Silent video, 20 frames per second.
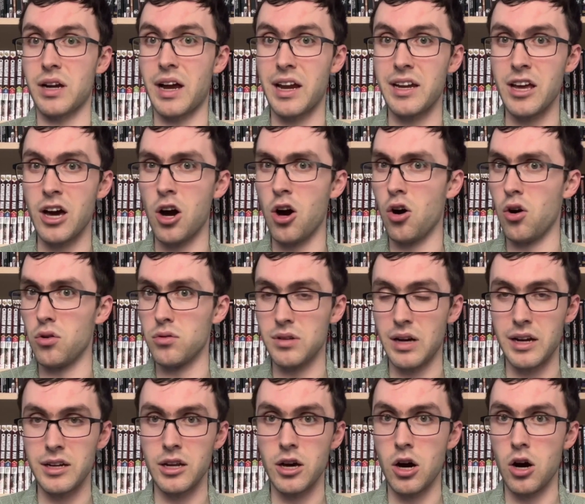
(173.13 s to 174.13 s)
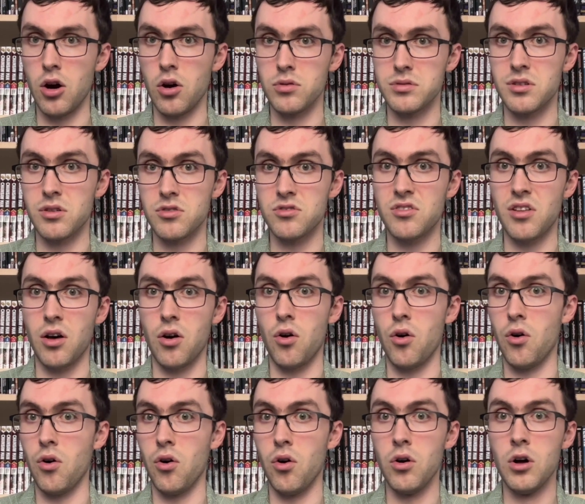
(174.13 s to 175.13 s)
I know, there's the
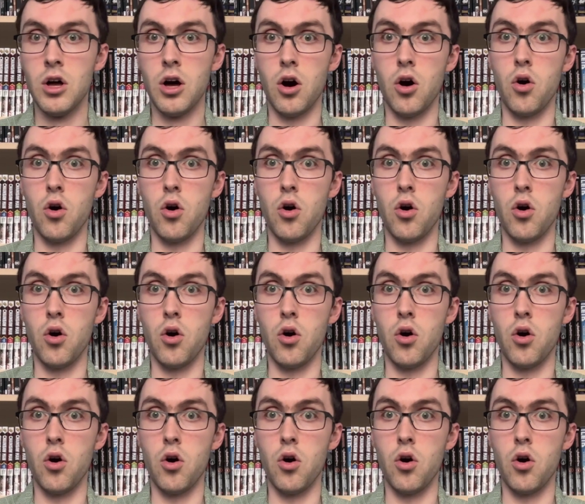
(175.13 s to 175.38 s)
whole,